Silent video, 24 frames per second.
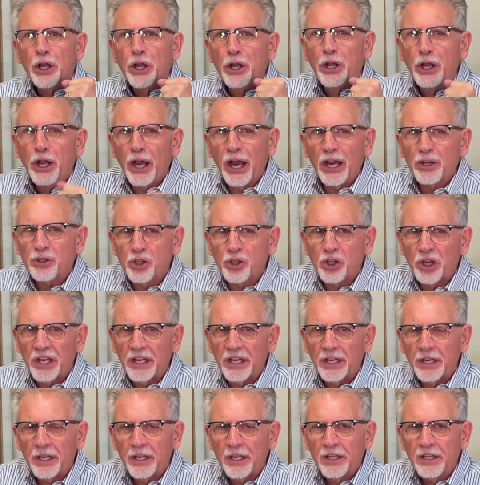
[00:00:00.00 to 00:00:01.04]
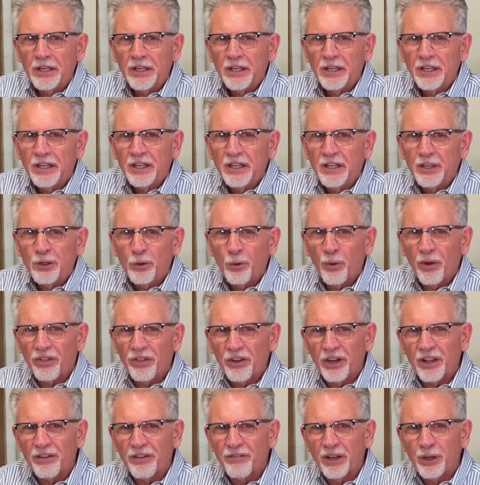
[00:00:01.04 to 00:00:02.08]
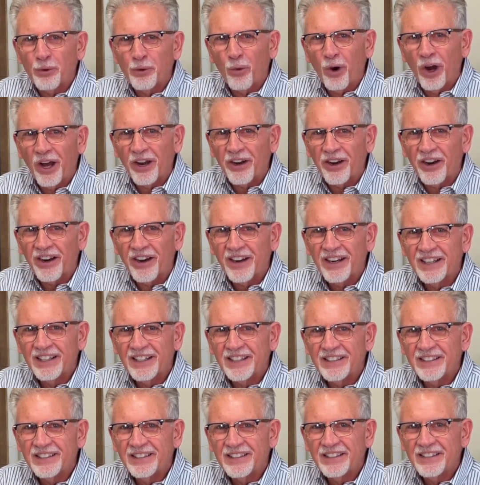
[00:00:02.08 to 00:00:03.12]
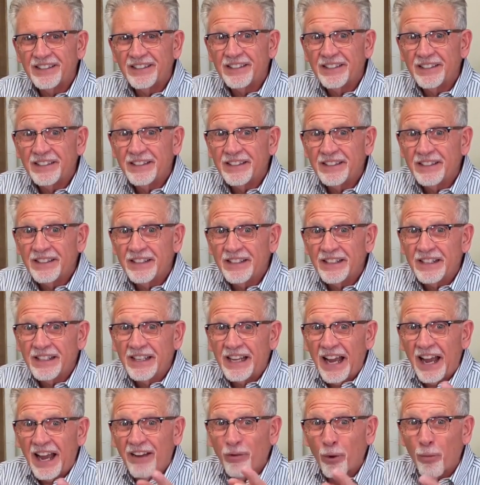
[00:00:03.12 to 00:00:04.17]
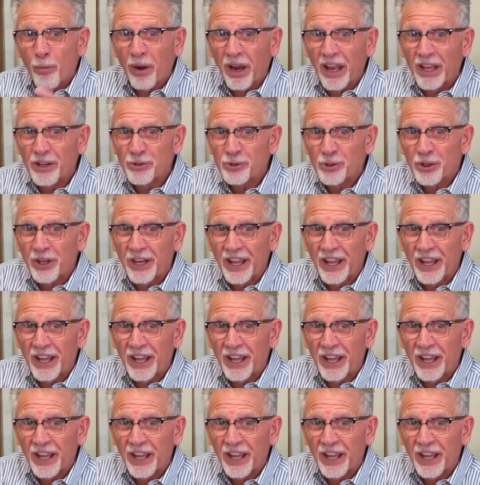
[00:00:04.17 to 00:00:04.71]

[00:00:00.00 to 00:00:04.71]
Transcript: gushing with living water. Have a blessed